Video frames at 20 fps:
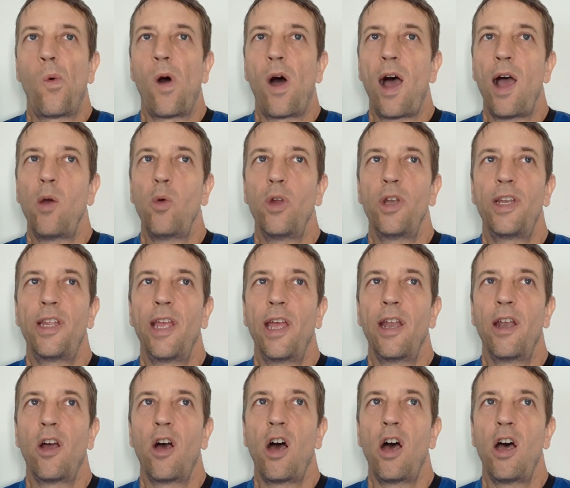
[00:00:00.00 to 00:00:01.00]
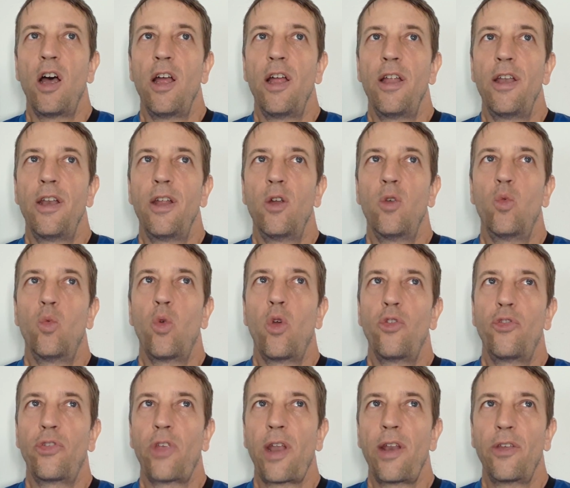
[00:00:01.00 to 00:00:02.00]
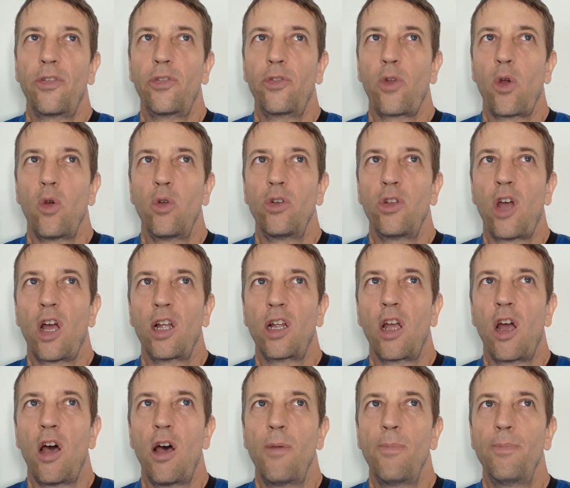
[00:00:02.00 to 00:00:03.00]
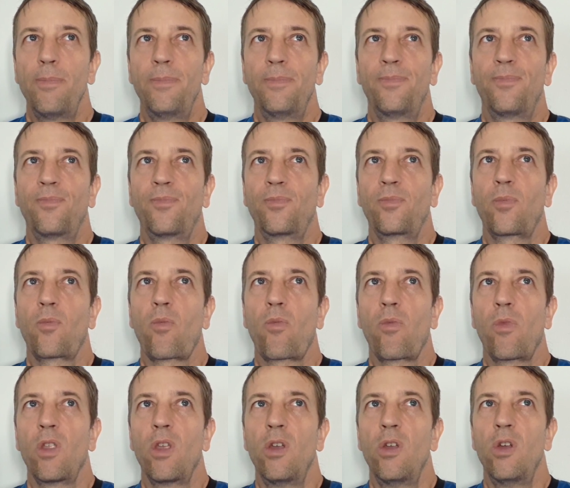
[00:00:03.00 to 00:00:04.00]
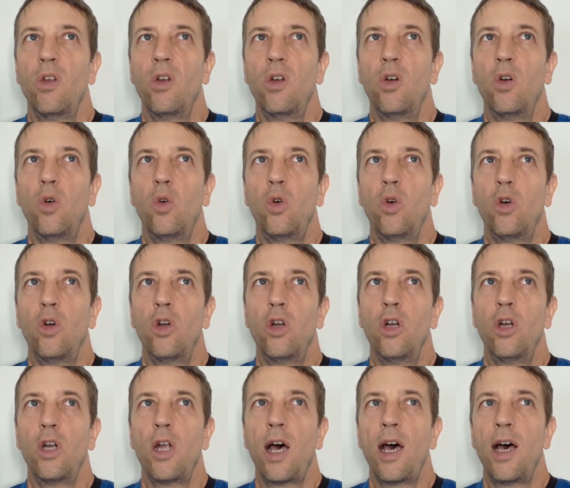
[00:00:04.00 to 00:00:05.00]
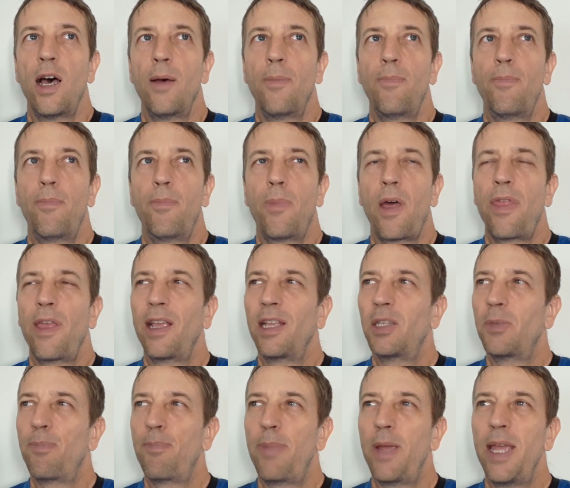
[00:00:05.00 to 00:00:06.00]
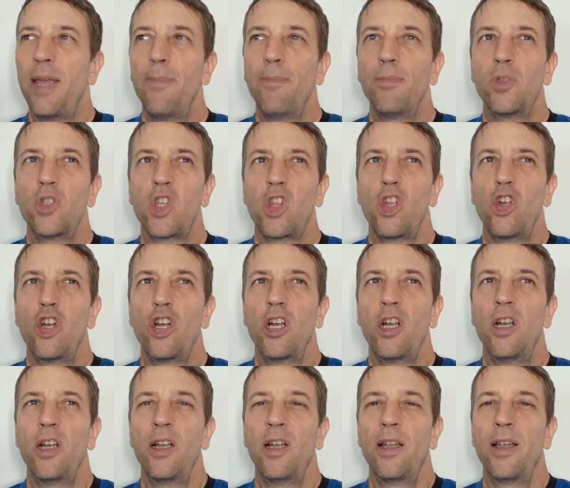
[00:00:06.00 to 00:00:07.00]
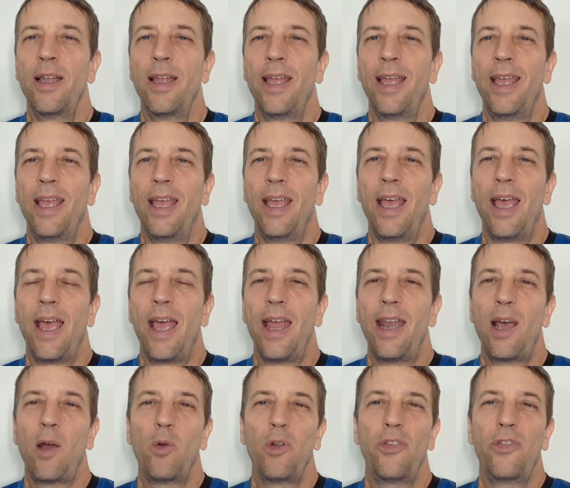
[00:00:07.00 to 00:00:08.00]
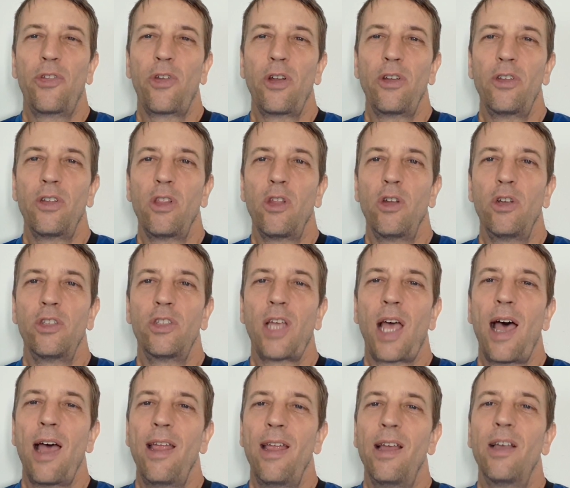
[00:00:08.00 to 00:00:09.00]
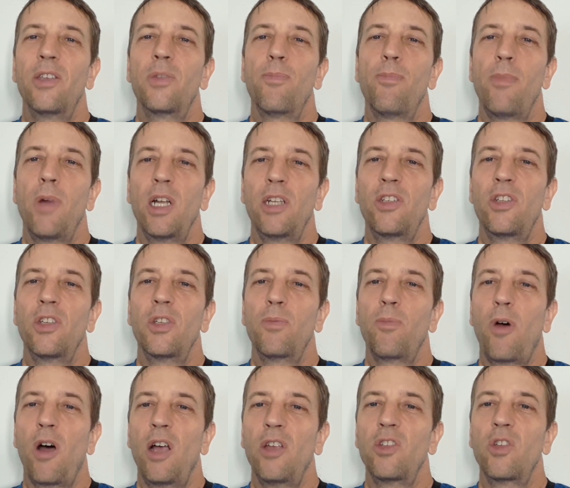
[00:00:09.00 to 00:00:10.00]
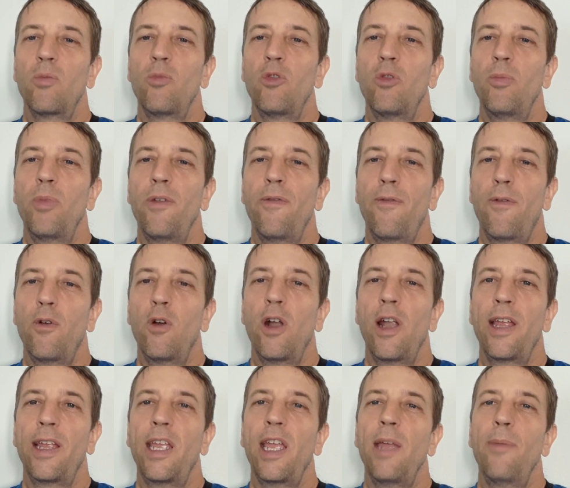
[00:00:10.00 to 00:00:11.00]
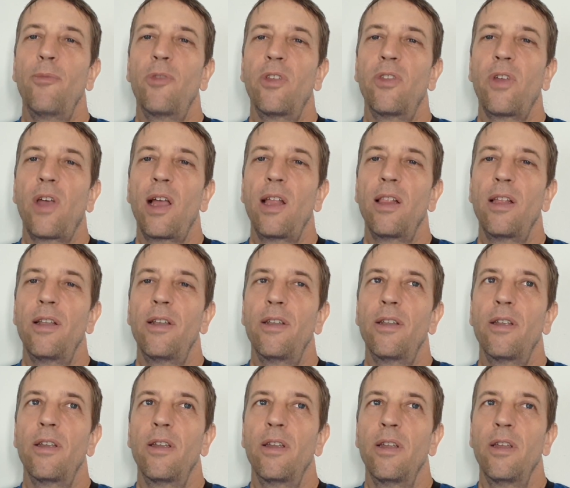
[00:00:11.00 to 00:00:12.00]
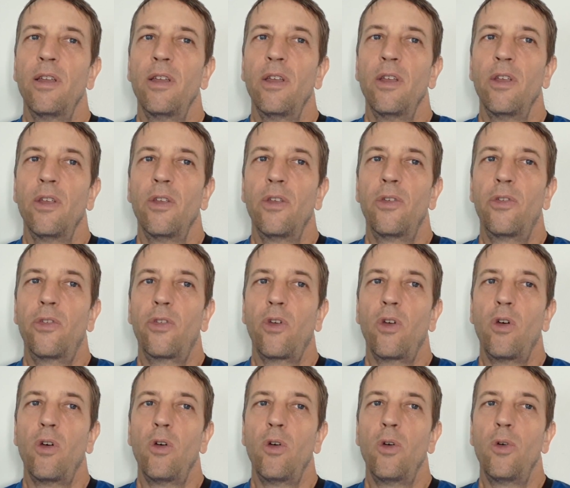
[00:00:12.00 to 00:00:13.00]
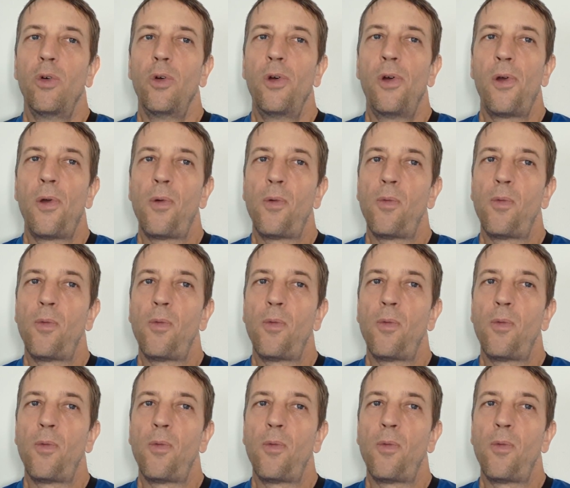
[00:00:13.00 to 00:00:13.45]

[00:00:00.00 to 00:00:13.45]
I would get on rosettastone.com or I think it's Pimsleur, and I would start to learn Thai as much as possible before I came to Thailand. So